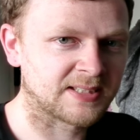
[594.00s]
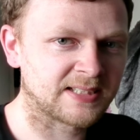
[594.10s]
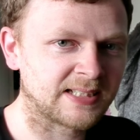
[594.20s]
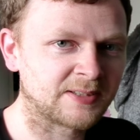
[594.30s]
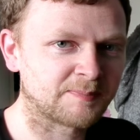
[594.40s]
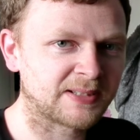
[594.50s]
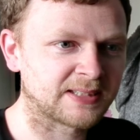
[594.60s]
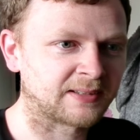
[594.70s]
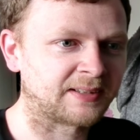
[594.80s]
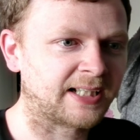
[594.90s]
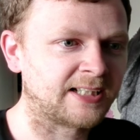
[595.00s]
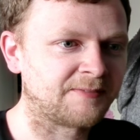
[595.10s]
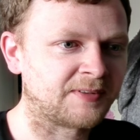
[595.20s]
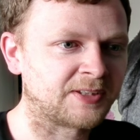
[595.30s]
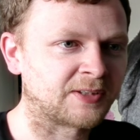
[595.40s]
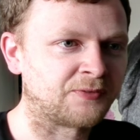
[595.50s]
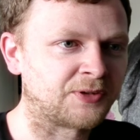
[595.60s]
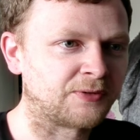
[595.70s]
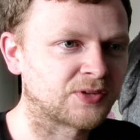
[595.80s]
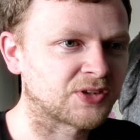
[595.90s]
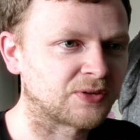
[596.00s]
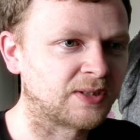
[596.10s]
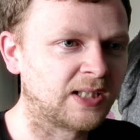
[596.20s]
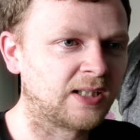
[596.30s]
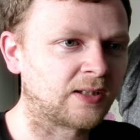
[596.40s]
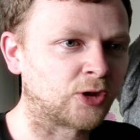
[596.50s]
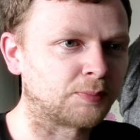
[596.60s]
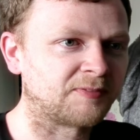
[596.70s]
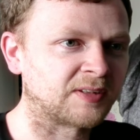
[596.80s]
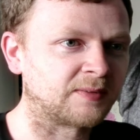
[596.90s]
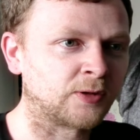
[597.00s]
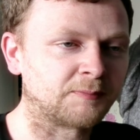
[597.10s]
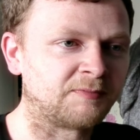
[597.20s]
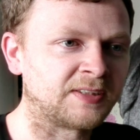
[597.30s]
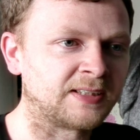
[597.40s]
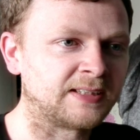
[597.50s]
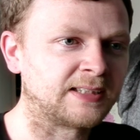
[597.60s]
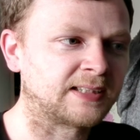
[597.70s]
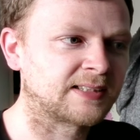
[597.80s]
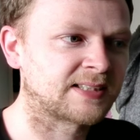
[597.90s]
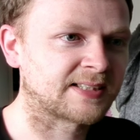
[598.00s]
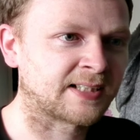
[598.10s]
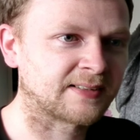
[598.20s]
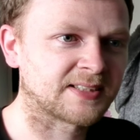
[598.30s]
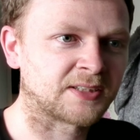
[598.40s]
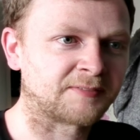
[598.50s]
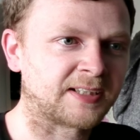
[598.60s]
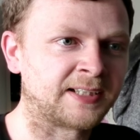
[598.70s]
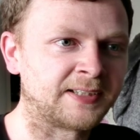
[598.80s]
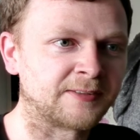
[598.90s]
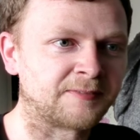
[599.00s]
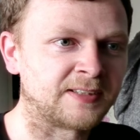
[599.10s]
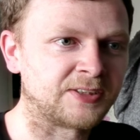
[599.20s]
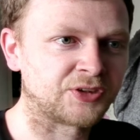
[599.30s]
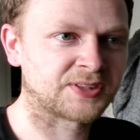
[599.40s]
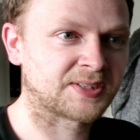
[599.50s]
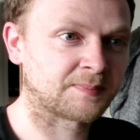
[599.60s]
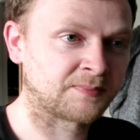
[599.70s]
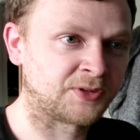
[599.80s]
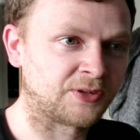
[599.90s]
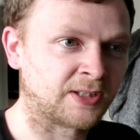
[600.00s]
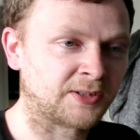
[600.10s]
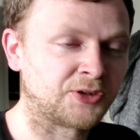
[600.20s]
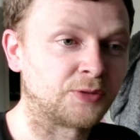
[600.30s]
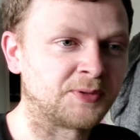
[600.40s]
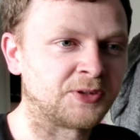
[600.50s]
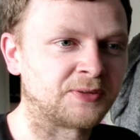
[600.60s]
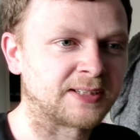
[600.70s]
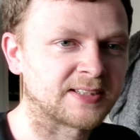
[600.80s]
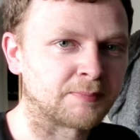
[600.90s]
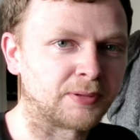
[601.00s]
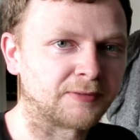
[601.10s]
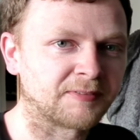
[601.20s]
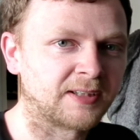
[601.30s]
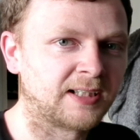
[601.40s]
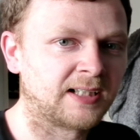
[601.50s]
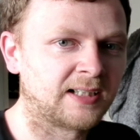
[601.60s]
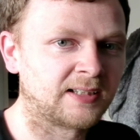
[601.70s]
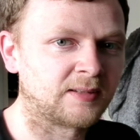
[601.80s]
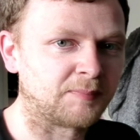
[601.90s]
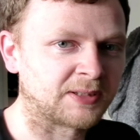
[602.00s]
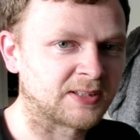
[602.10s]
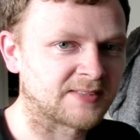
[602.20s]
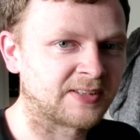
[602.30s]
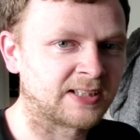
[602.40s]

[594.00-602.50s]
it's basically anything you can do to up the stats of any of these human units above, because they